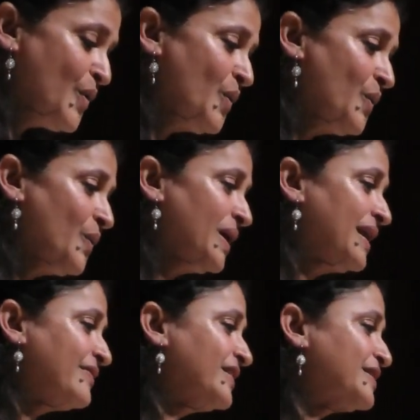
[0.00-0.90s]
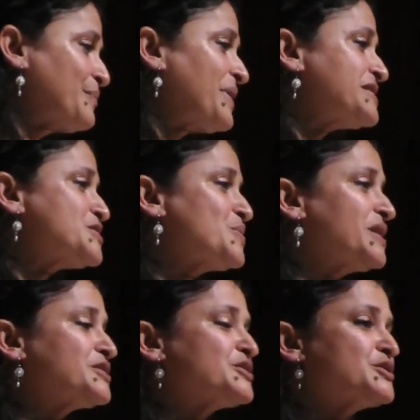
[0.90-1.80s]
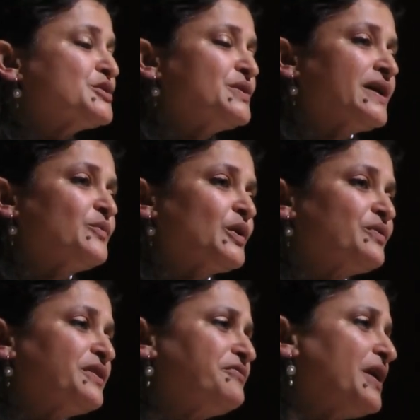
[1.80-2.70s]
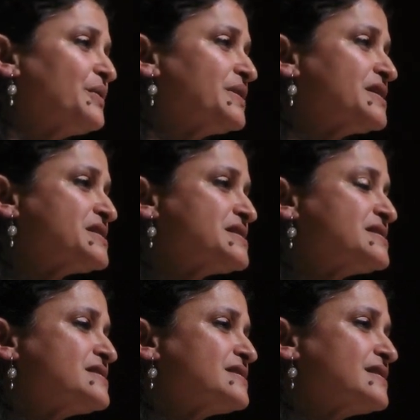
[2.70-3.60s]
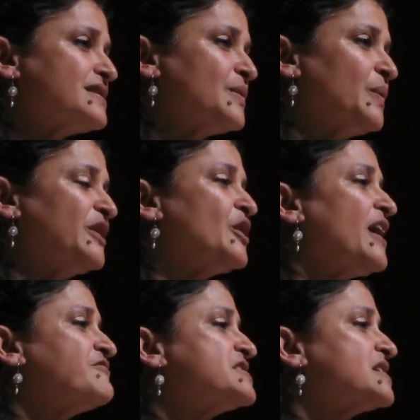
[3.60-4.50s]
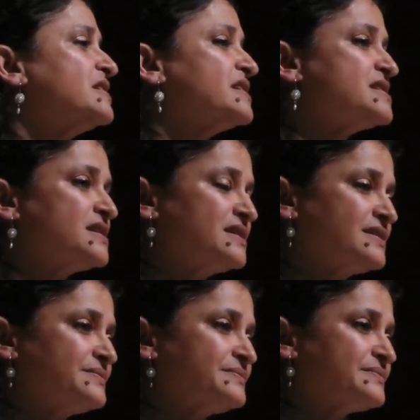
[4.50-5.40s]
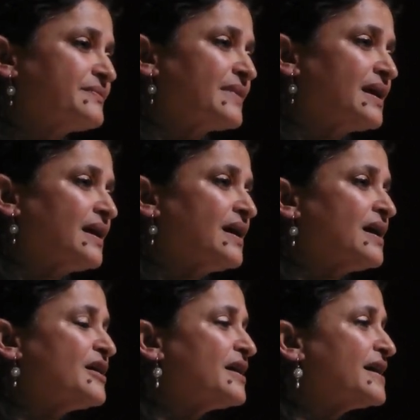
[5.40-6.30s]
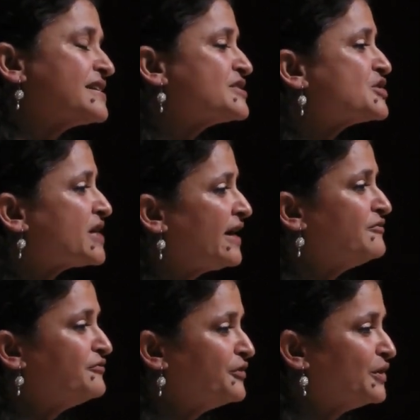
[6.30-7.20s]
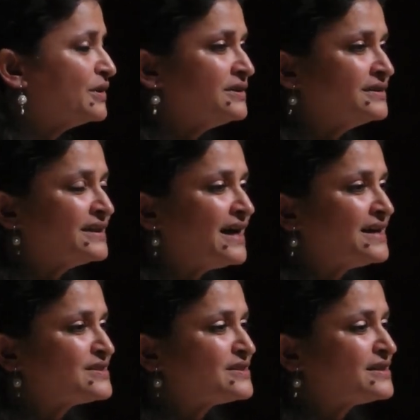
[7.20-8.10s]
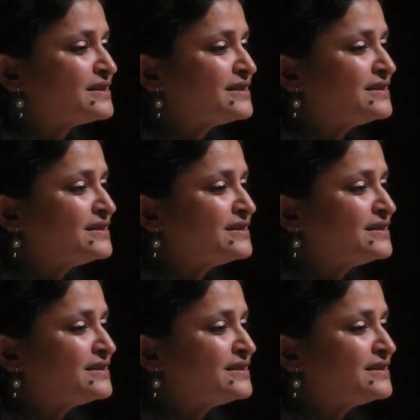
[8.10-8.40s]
Well, I think the best way to do and what we found is when you have dignity. It is shameful that